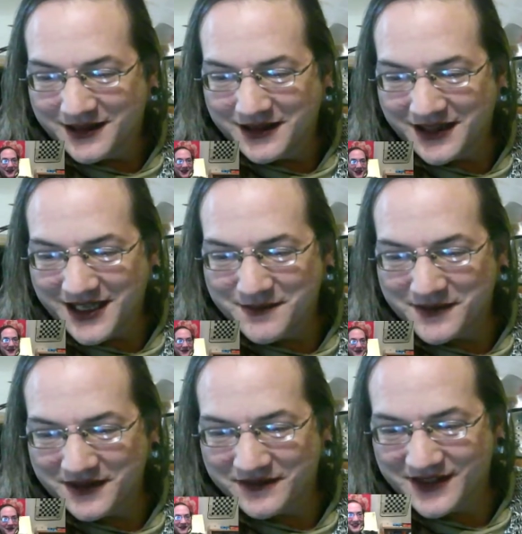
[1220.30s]
Let me
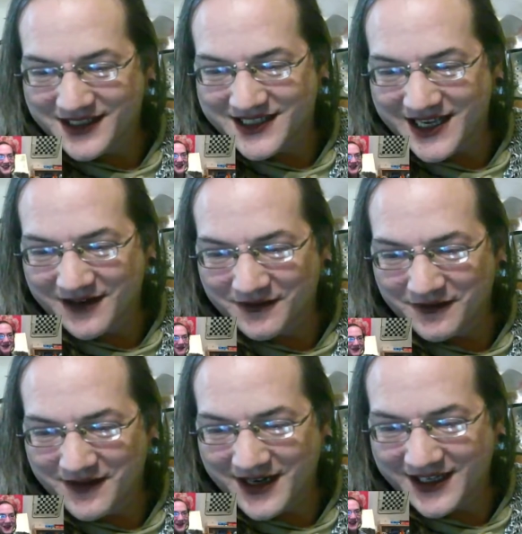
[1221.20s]
fix that
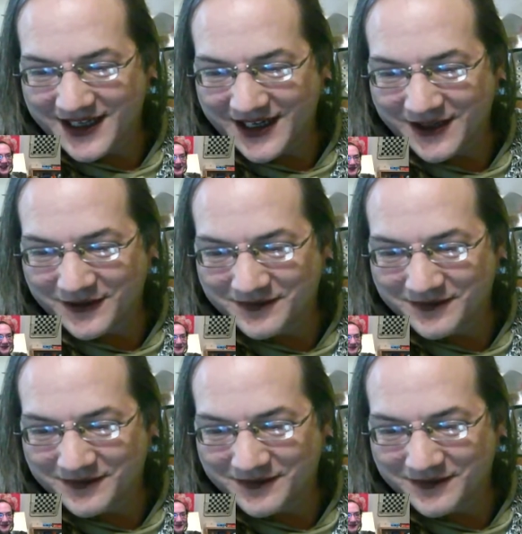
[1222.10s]
right now.